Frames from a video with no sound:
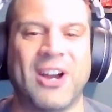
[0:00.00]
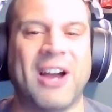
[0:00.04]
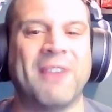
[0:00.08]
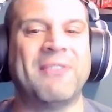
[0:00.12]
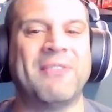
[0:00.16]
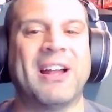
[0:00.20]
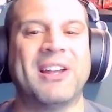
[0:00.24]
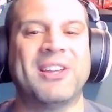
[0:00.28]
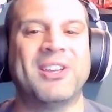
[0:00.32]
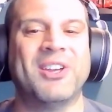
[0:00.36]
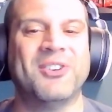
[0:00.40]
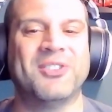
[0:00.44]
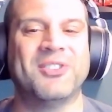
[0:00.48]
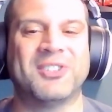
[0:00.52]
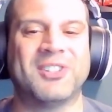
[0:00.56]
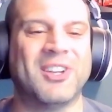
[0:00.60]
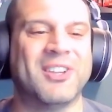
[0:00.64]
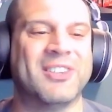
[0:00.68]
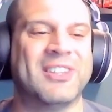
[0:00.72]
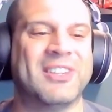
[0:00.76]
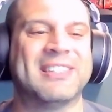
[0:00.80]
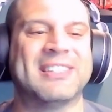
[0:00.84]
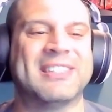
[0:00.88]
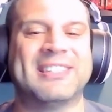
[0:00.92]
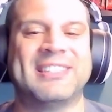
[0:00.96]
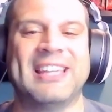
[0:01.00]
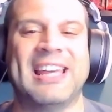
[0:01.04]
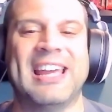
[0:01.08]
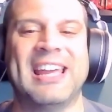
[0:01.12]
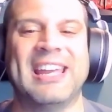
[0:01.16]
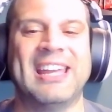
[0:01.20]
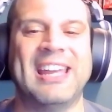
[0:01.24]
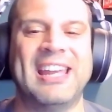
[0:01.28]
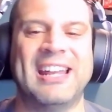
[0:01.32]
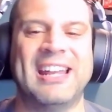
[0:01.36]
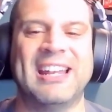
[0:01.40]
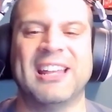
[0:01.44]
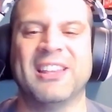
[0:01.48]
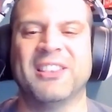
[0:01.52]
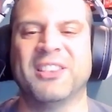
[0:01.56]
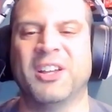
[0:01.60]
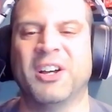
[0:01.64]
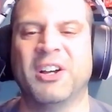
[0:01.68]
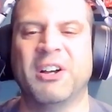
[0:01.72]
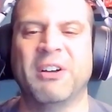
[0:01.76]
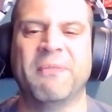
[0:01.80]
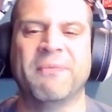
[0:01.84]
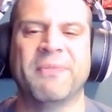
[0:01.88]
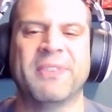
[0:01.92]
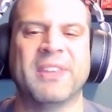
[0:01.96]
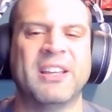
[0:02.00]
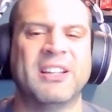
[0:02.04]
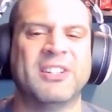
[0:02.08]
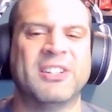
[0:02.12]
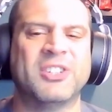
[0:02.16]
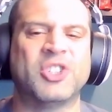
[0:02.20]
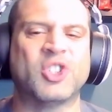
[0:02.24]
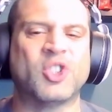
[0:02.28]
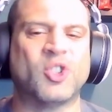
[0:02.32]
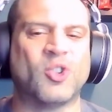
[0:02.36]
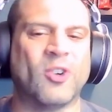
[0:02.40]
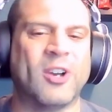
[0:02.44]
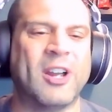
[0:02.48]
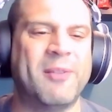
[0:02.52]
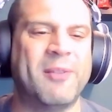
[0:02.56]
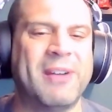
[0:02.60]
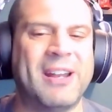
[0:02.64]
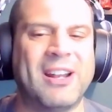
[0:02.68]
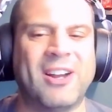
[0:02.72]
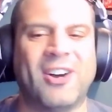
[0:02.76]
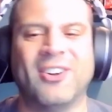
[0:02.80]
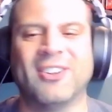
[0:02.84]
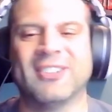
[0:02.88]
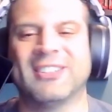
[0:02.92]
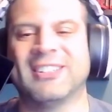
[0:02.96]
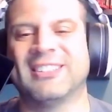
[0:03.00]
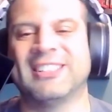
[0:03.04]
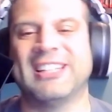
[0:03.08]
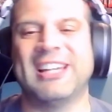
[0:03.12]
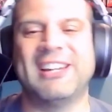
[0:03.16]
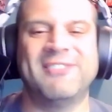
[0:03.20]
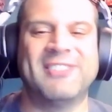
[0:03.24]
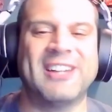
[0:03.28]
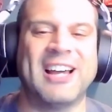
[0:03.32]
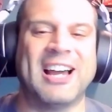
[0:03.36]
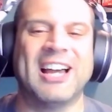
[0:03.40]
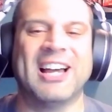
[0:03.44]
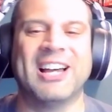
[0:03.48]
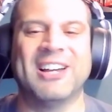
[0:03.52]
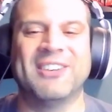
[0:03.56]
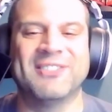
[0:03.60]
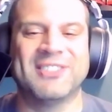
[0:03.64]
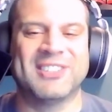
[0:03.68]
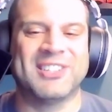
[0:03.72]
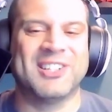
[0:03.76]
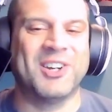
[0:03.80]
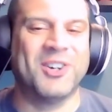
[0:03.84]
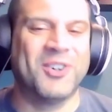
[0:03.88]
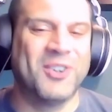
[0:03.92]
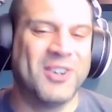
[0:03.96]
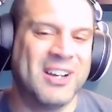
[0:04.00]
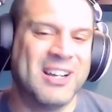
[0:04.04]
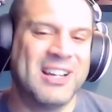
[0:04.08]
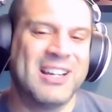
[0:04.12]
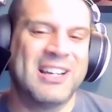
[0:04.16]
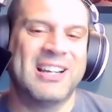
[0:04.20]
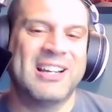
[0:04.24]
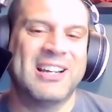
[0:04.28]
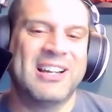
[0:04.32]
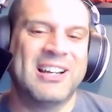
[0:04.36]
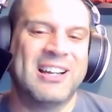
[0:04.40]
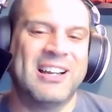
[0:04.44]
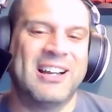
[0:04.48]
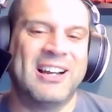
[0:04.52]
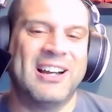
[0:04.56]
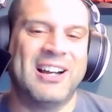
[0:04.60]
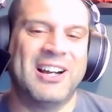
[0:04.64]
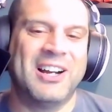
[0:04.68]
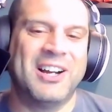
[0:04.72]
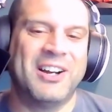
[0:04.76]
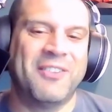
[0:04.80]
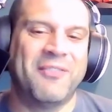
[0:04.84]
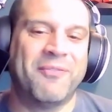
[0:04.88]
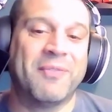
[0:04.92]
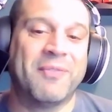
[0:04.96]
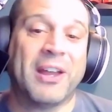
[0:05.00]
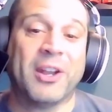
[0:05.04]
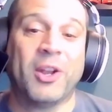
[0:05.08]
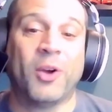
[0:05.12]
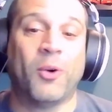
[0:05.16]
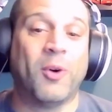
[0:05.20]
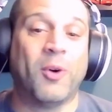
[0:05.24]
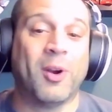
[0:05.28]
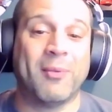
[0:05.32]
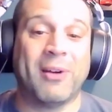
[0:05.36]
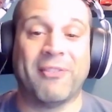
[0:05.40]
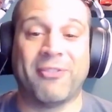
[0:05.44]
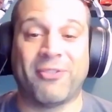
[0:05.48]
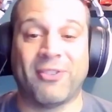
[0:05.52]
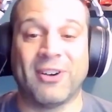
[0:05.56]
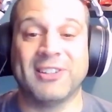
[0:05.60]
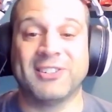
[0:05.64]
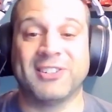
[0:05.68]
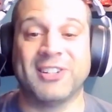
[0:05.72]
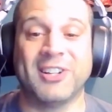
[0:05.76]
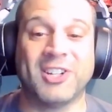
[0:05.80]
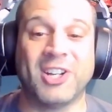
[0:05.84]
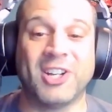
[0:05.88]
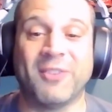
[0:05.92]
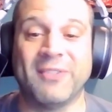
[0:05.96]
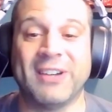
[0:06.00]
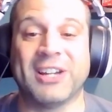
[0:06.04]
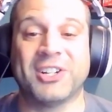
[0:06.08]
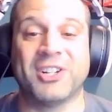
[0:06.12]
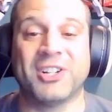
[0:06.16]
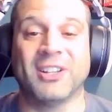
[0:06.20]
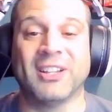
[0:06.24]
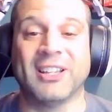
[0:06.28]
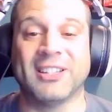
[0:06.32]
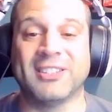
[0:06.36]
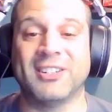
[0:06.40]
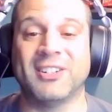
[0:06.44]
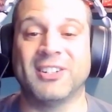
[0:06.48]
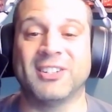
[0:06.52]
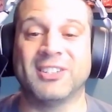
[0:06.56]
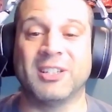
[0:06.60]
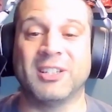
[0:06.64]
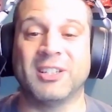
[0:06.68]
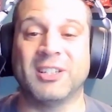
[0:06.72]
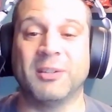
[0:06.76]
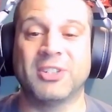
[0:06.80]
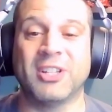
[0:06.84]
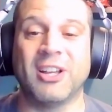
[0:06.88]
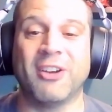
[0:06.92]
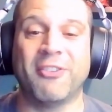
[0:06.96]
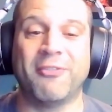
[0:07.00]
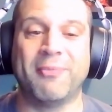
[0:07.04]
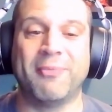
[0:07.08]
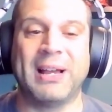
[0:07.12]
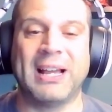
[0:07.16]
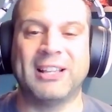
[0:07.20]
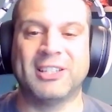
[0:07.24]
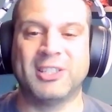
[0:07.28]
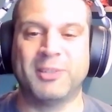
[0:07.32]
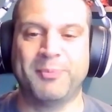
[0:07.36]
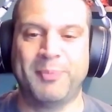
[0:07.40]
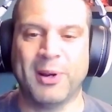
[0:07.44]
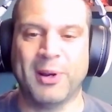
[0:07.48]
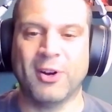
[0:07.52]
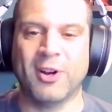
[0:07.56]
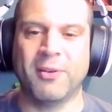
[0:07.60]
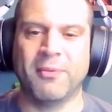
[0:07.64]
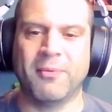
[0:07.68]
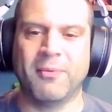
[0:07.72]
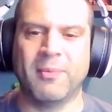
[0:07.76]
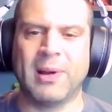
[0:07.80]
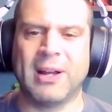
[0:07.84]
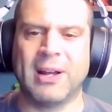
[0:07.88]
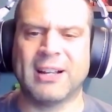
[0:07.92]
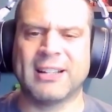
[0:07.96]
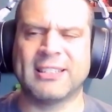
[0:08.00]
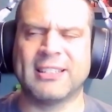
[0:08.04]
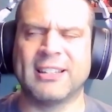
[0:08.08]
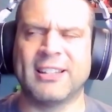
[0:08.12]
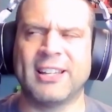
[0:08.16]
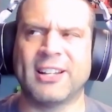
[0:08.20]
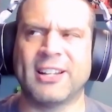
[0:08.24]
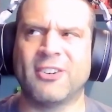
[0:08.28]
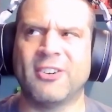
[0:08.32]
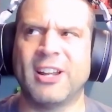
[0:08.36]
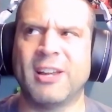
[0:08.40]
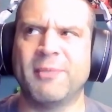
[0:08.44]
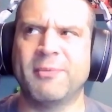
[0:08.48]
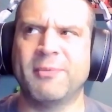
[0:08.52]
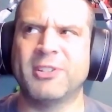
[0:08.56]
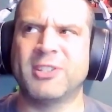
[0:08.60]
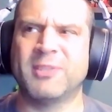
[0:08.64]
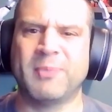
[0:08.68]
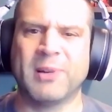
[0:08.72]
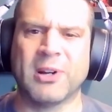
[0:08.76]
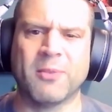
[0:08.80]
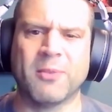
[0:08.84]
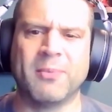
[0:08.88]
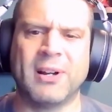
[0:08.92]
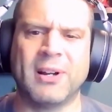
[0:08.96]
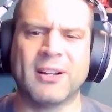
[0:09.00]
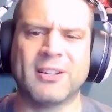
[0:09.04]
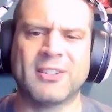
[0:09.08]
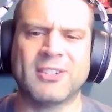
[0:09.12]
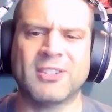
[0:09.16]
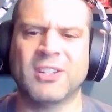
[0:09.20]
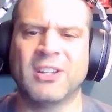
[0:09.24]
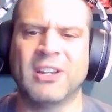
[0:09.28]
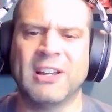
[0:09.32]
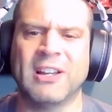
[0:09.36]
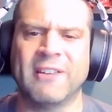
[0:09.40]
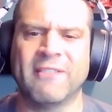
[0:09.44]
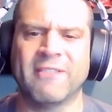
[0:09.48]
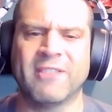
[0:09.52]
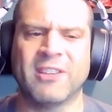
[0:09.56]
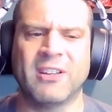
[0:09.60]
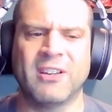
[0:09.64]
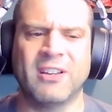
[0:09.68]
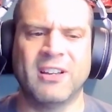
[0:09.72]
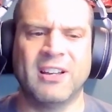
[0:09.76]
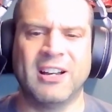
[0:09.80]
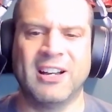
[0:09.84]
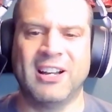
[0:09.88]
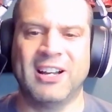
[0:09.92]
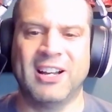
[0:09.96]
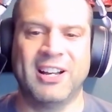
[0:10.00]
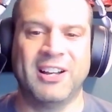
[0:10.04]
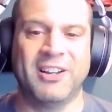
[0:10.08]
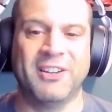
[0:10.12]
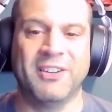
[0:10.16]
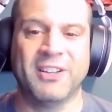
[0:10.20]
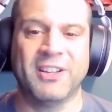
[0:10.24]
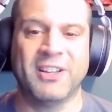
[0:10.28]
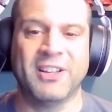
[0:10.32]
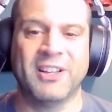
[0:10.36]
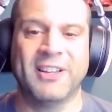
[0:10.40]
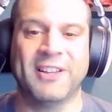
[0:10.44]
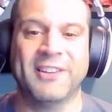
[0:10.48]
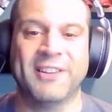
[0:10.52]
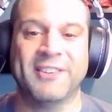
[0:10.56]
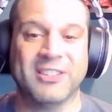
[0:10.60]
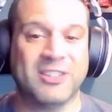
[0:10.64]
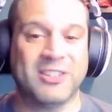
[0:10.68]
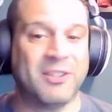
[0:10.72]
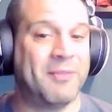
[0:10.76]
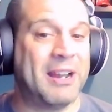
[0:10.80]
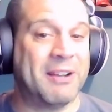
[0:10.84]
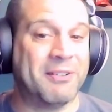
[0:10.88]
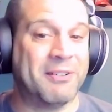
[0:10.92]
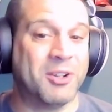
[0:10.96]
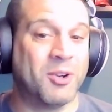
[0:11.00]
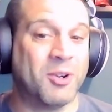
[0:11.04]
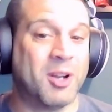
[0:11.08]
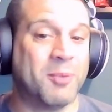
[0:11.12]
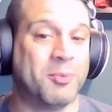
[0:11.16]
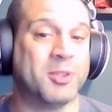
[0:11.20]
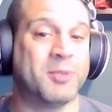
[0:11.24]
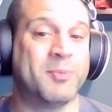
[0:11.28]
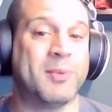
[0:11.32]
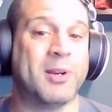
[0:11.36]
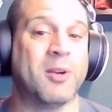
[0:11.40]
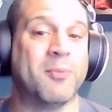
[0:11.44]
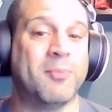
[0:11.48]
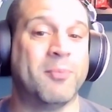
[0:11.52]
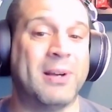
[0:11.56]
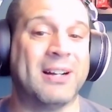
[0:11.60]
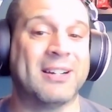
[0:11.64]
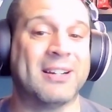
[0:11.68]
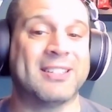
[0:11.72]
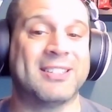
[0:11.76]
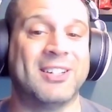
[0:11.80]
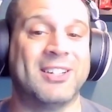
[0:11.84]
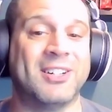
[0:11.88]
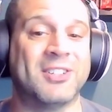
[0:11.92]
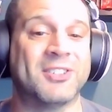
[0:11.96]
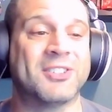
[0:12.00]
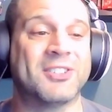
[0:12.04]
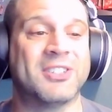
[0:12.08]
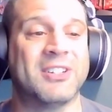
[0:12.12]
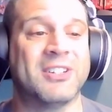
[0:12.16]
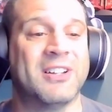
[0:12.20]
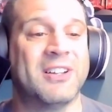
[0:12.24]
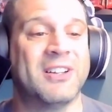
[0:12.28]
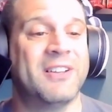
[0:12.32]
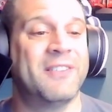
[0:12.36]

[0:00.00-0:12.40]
I'm not used to the singing and the screaming all at the same time. So I know one of my friends did tell me I should listen to some stuff by Spirit Box. I think their name is Spirit Box. So I might have to do a couple Spirit Box songs.